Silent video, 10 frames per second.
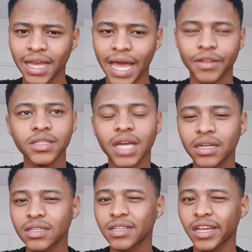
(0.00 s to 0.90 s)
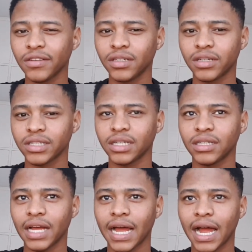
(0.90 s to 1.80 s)
and it was kind of scary because
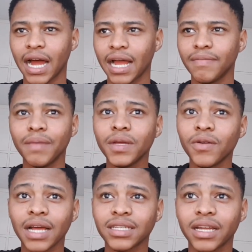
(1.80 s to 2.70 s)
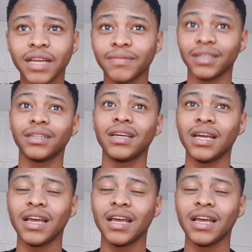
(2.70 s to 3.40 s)
then it made me realize that, hey man,